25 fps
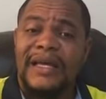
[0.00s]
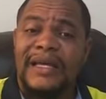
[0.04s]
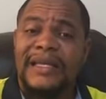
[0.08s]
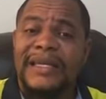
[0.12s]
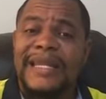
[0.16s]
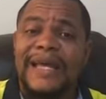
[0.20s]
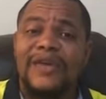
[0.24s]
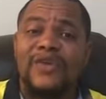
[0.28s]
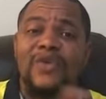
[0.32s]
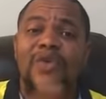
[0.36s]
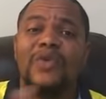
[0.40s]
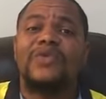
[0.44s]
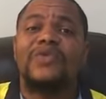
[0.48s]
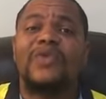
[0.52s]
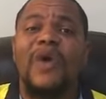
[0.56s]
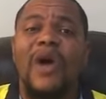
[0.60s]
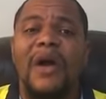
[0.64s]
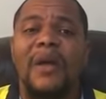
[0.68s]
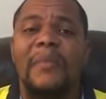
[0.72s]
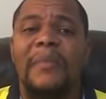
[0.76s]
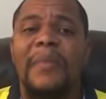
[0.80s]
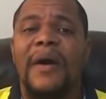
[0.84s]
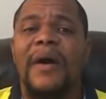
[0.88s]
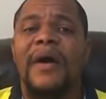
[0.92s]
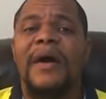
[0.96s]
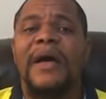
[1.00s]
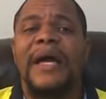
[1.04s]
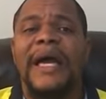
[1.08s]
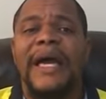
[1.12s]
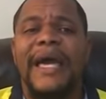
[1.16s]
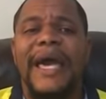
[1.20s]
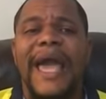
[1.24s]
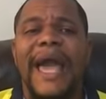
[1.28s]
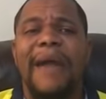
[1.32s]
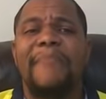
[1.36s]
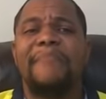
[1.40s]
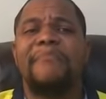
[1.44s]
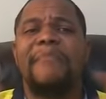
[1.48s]
Now, you're talking about
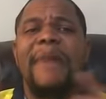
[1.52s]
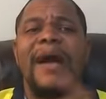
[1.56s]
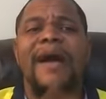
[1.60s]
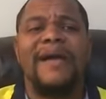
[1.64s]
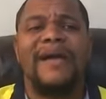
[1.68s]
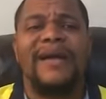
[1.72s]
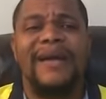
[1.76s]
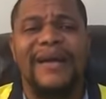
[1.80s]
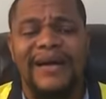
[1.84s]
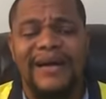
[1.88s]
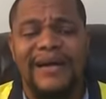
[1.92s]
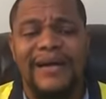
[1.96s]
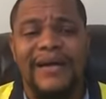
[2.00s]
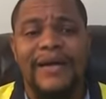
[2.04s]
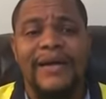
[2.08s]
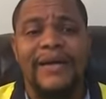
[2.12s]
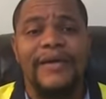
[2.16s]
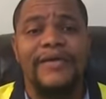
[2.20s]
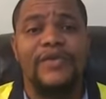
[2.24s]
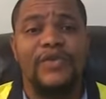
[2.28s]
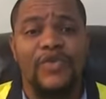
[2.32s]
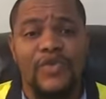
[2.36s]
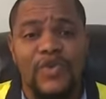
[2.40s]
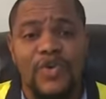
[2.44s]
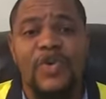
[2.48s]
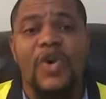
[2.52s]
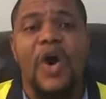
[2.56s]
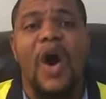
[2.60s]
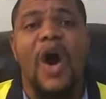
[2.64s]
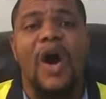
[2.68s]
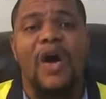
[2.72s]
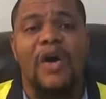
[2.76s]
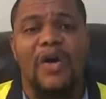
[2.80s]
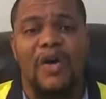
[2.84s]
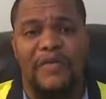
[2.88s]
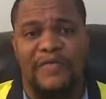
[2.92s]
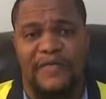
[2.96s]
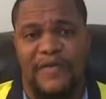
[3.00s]
America, New
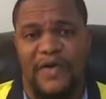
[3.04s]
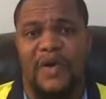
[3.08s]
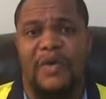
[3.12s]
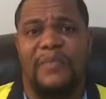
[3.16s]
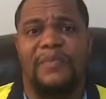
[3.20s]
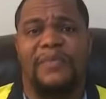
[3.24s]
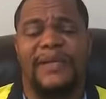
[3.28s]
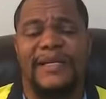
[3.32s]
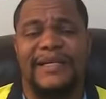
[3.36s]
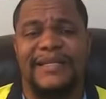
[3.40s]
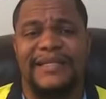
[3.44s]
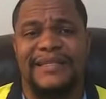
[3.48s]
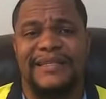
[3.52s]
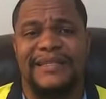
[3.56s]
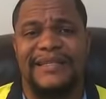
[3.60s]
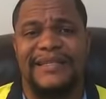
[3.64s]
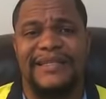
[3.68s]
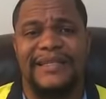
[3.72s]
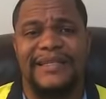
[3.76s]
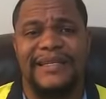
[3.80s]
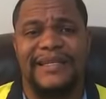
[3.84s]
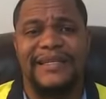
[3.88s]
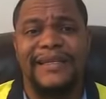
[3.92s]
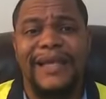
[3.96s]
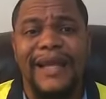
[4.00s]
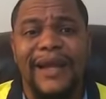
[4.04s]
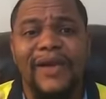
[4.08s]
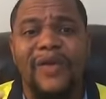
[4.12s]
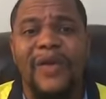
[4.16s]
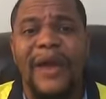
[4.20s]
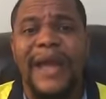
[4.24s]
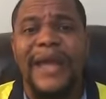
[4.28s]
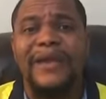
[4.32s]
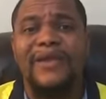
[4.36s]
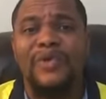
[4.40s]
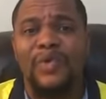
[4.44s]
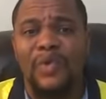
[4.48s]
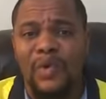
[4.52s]
York of all places, the
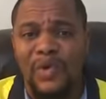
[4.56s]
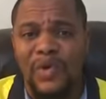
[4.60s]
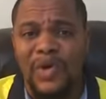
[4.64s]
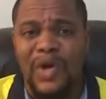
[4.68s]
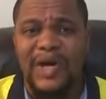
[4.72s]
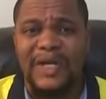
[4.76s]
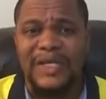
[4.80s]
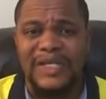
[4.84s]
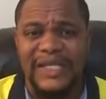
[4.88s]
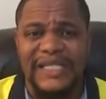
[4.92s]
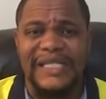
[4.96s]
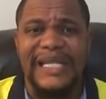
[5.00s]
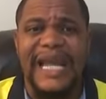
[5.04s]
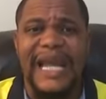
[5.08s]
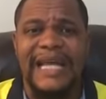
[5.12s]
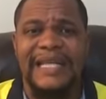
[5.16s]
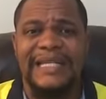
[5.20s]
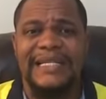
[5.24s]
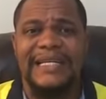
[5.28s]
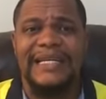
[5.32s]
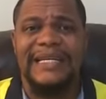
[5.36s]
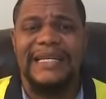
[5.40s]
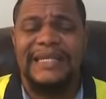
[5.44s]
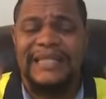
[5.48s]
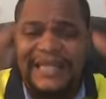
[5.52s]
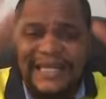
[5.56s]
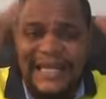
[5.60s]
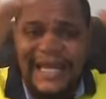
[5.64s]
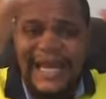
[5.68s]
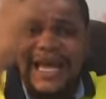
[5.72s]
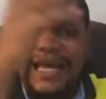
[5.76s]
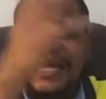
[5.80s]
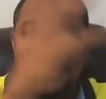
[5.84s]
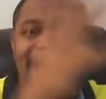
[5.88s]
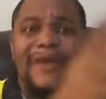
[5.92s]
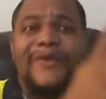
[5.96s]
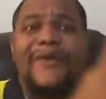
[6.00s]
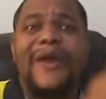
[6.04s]
great New York State
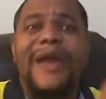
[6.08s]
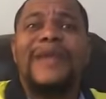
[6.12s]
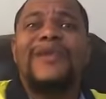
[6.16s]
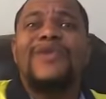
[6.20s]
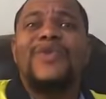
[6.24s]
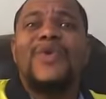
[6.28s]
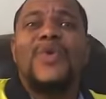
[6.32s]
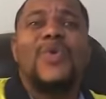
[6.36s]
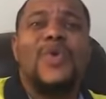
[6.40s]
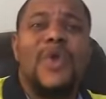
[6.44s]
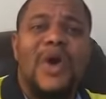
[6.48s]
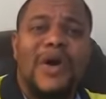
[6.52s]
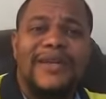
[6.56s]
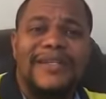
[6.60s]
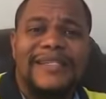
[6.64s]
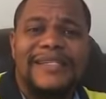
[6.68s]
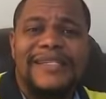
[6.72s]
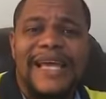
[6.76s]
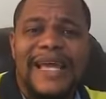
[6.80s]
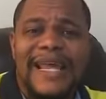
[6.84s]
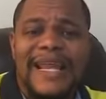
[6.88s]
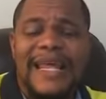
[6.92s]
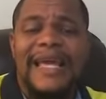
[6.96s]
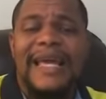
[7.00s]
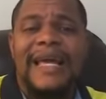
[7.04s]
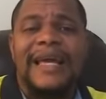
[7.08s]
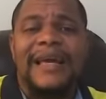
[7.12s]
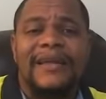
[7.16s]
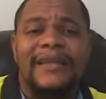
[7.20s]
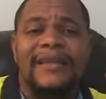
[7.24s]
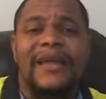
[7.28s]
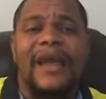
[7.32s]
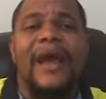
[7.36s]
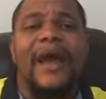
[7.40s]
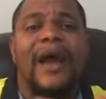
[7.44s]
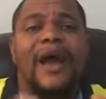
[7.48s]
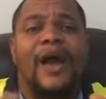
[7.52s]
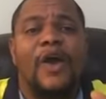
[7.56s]
and the great New York City.
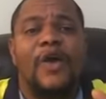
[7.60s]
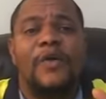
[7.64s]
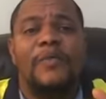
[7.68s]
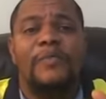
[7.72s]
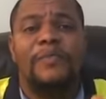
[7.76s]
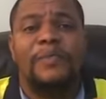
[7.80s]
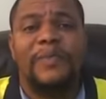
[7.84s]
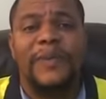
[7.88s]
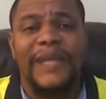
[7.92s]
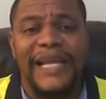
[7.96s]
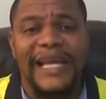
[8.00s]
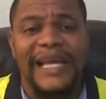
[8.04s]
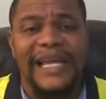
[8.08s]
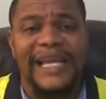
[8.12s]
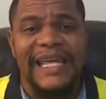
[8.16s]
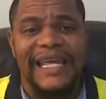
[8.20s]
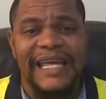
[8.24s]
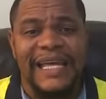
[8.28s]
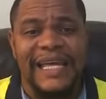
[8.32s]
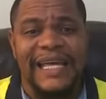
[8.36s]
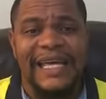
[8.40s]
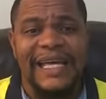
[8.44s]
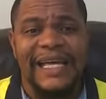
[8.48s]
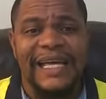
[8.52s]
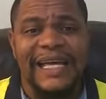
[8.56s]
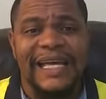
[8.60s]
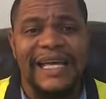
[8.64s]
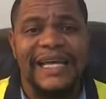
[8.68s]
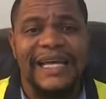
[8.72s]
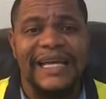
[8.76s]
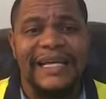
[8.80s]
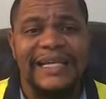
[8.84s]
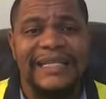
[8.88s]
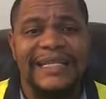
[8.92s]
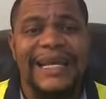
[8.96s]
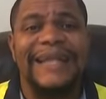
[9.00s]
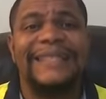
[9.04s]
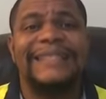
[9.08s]
They are complaining
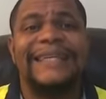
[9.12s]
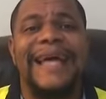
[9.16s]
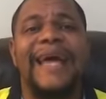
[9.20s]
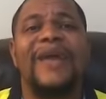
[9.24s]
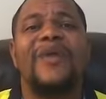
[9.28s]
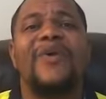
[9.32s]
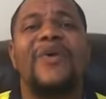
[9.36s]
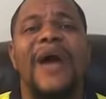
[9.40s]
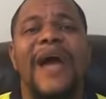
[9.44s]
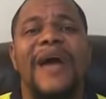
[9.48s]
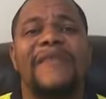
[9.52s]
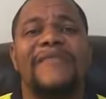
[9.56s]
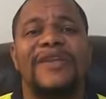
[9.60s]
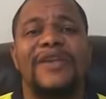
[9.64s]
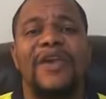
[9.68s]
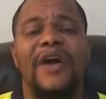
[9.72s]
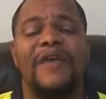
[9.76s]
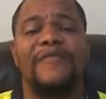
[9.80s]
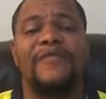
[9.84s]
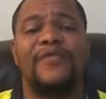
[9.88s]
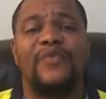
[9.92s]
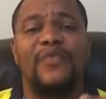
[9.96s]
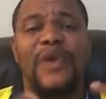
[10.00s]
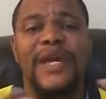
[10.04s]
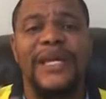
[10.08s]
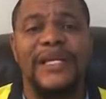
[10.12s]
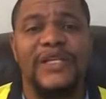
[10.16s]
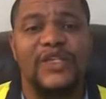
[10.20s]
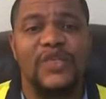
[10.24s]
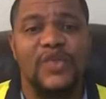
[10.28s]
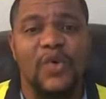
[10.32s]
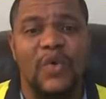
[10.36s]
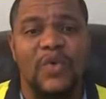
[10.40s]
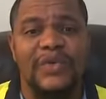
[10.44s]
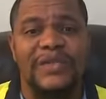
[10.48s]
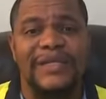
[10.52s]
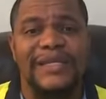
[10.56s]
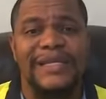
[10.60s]
that they don't have enough
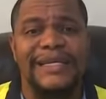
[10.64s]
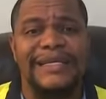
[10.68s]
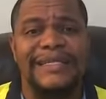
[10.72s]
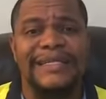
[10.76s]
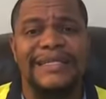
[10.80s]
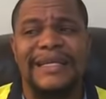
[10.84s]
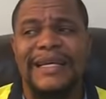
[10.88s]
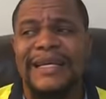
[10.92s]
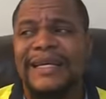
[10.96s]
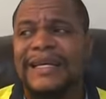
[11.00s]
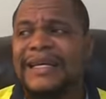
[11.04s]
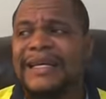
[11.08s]
resources.